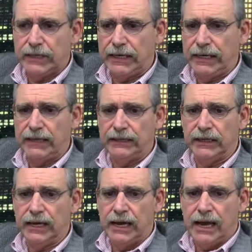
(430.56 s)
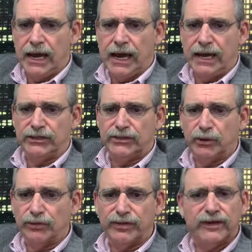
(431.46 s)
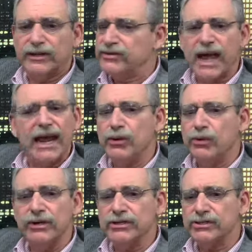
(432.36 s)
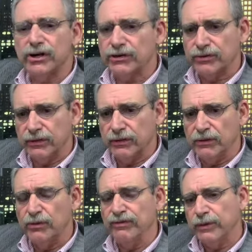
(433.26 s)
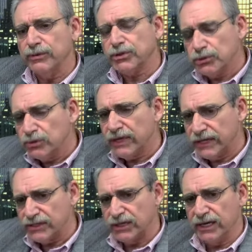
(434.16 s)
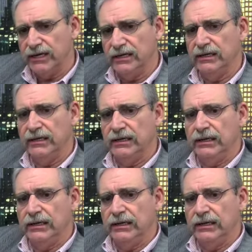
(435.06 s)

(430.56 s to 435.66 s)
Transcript: And I don't think there's anyone in this country who, if they were truly educated,